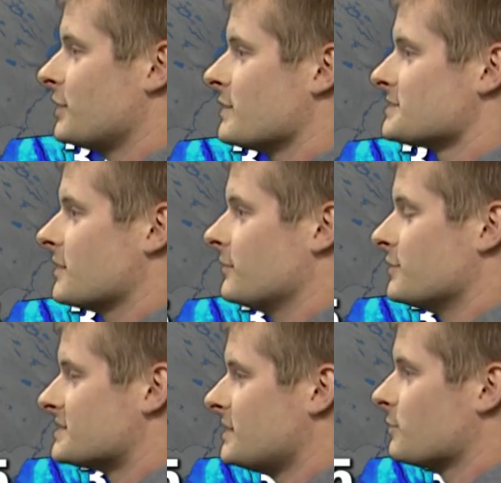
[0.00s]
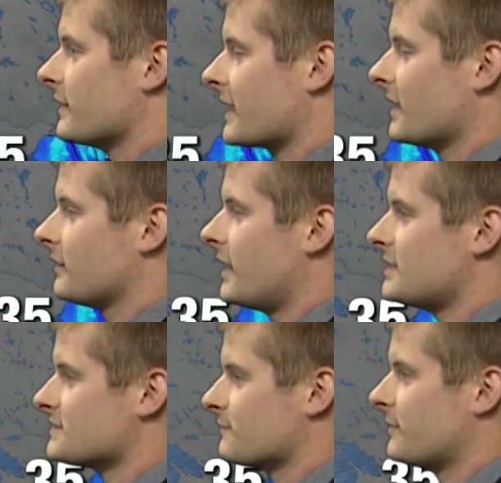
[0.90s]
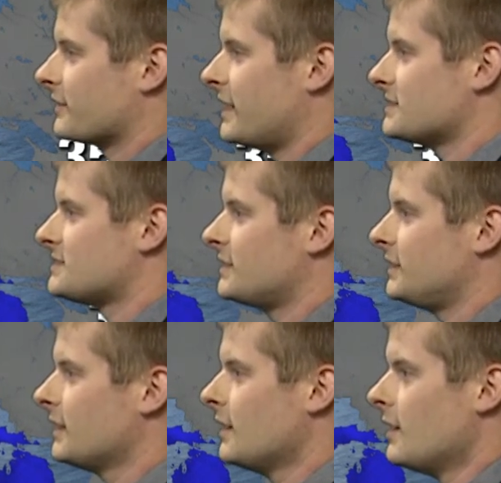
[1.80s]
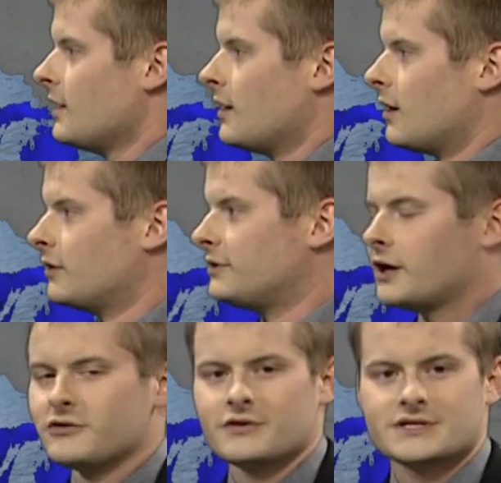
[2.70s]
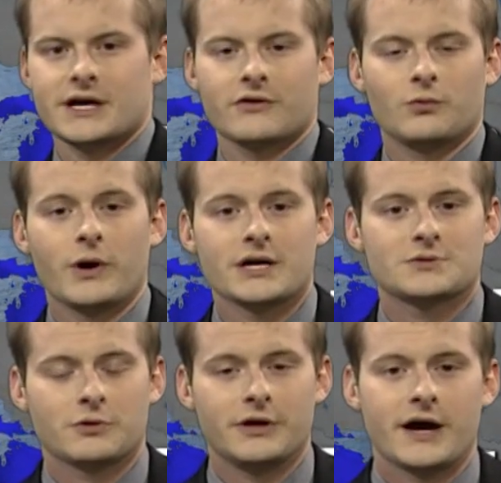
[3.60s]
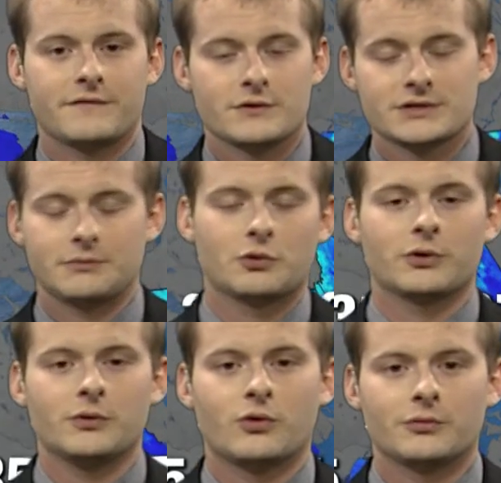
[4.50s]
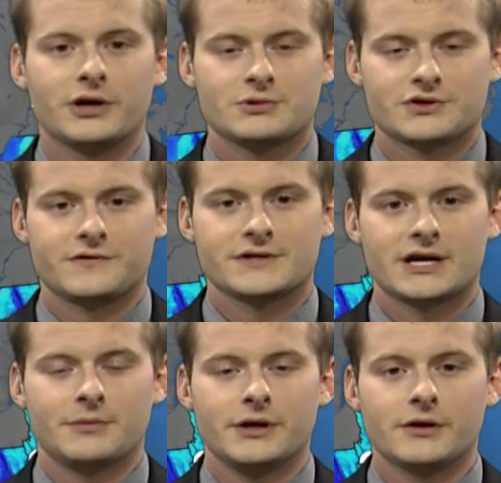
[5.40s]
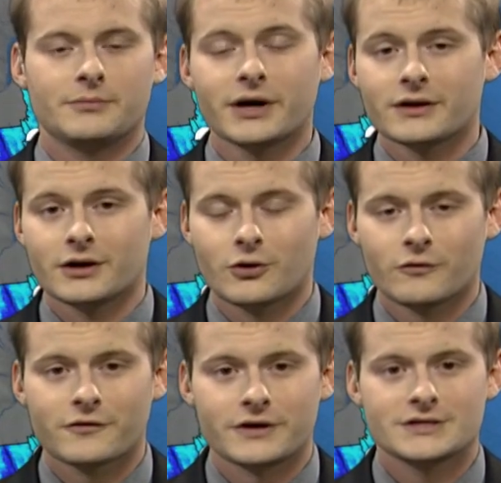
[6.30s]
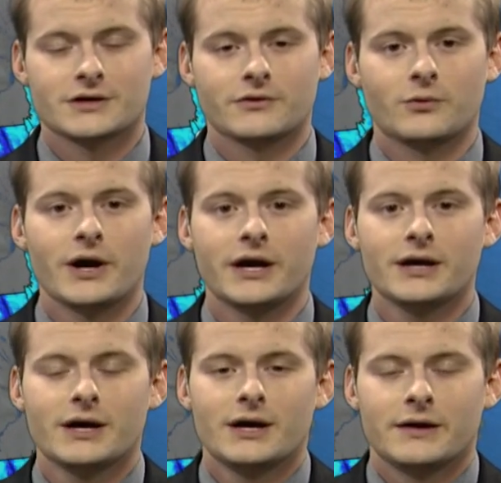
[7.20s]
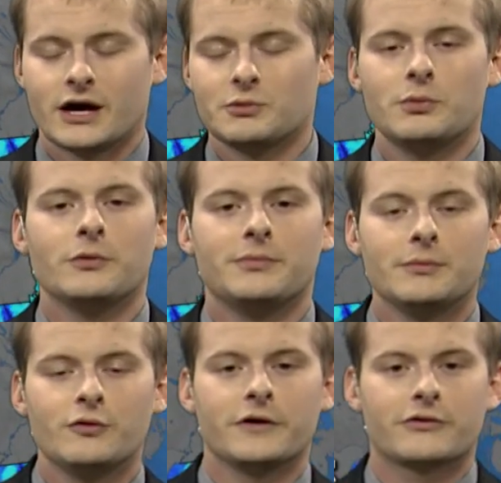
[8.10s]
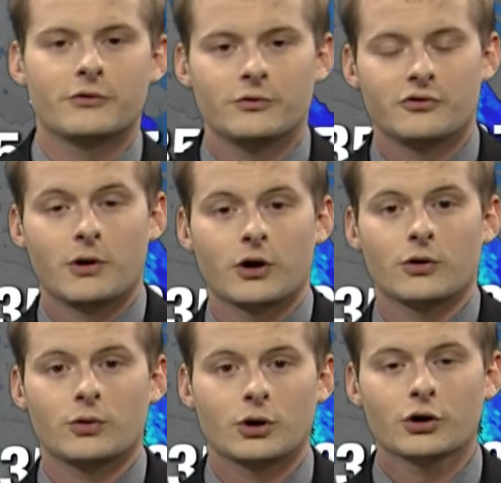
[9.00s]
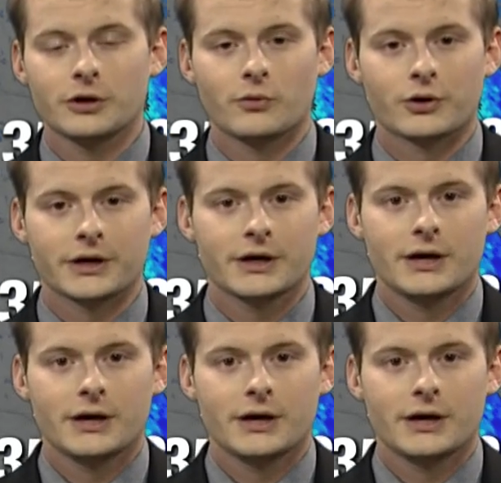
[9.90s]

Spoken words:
U.S., though, you can see where that kind of line is from about Kansas City on down to the southwest, where you have those abnormally warm temperatures for this time of year. But a cold front is on the way, and that'll be moving through tomorrow early morning,